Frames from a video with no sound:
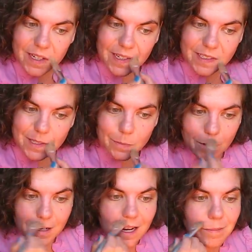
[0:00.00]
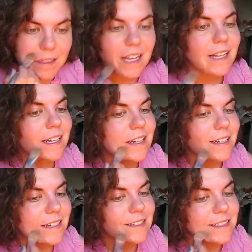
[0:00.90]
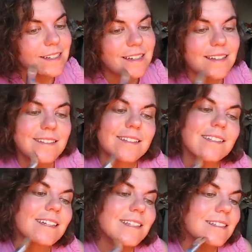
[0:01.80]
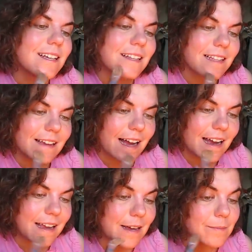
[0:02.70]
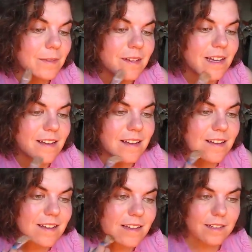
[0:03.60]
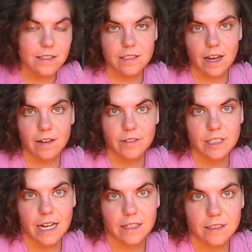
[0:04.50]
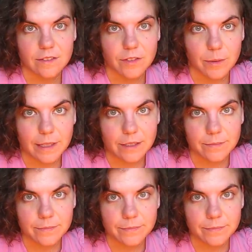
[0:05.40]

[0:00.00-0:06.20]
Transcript: Because the more complicated it is, the less likely I am to ever tackle it for real.